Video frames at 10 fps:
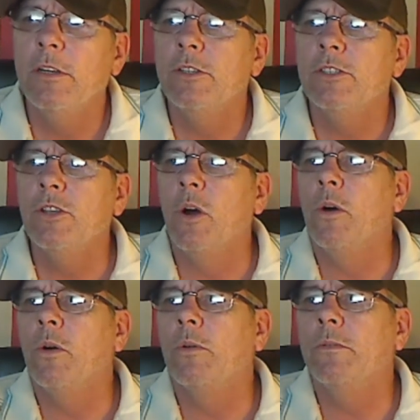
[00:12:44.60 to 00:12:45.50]

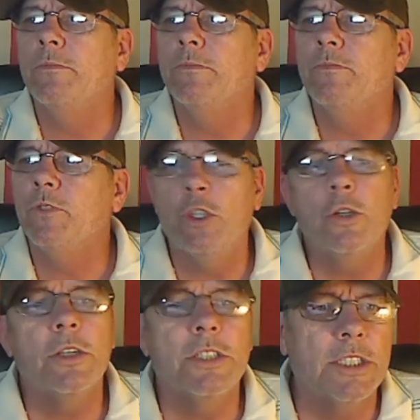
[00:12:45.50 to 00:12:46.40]
So you
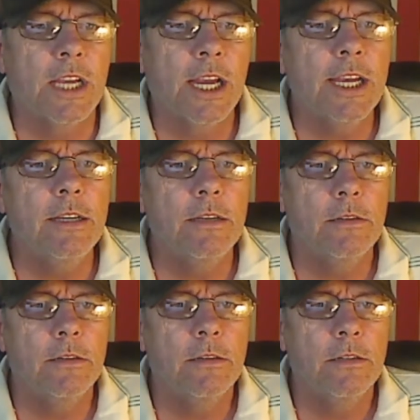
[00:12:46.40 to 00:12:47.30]
can say,
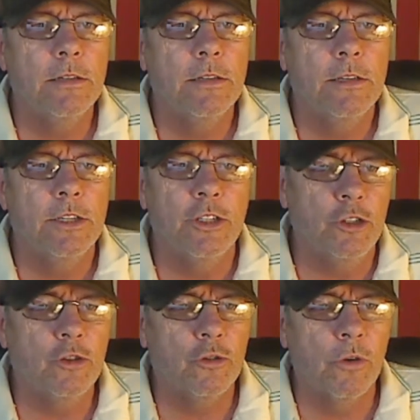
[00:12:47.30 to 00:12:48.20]

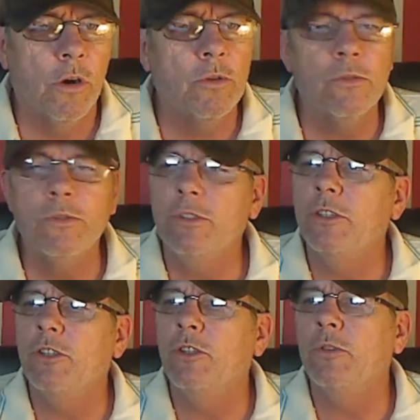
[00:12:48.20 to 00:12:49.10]
you trolls,
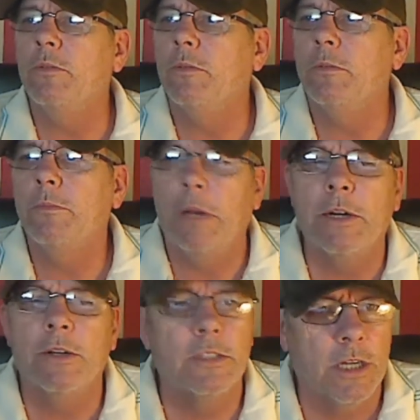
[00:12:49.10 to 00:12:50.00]
you
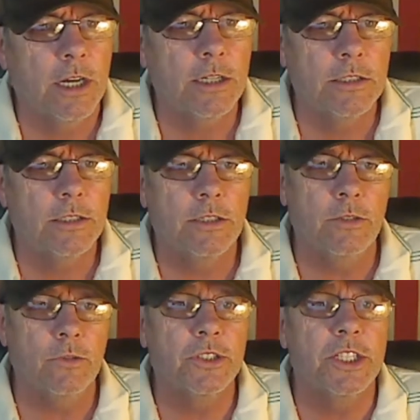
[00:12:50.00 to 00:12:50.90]
parasites,
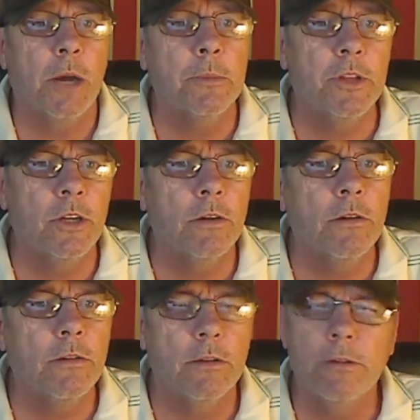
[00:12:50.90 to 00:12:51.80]
you scum of the
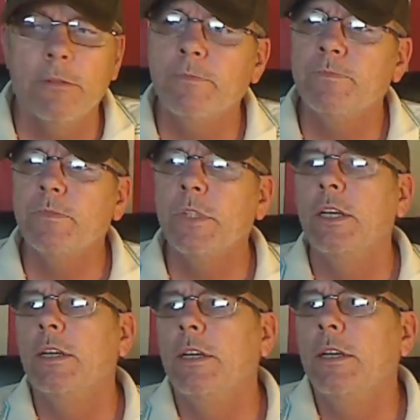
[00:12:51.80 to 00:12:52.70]
earth,
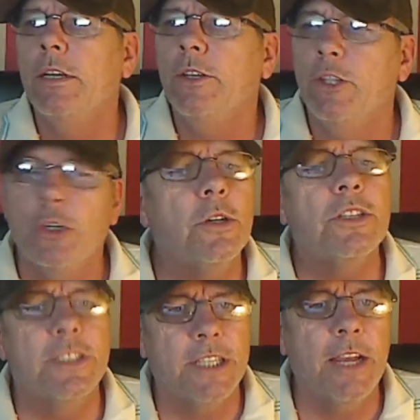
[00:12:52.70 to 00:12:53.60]
you can
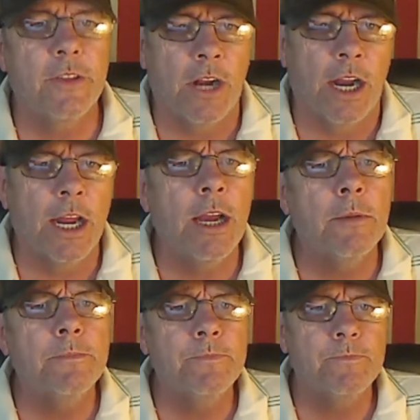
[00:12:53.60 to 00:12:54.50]
say that I
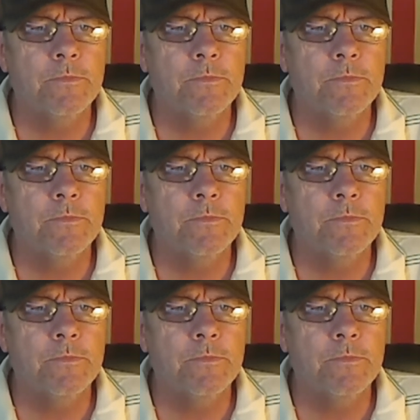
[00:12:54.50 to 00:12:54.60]
am,